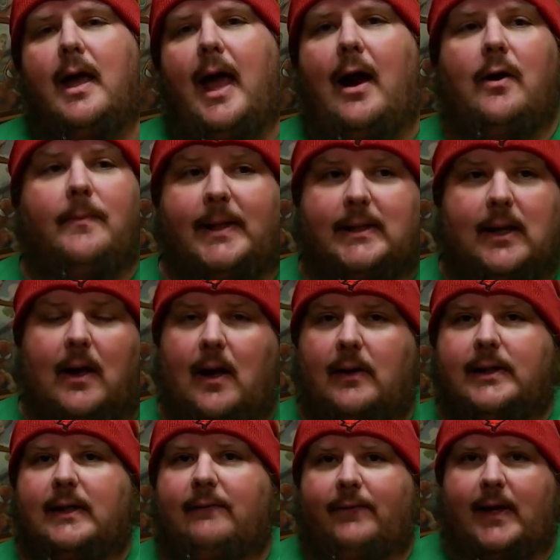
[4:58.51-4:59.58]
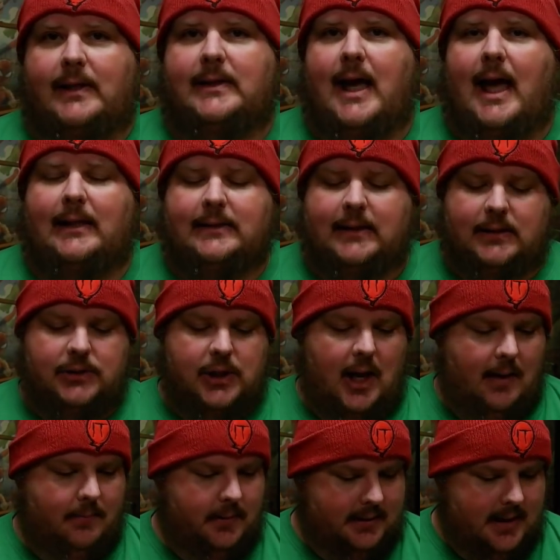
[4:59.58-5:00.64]
Aaron Hall did a fantastic
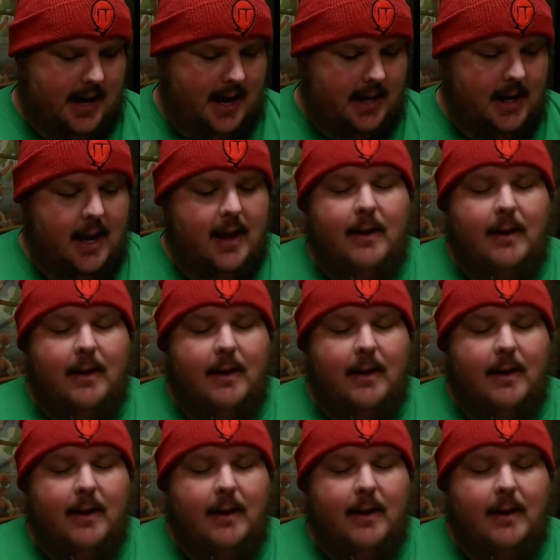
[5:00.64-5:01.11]
job with that.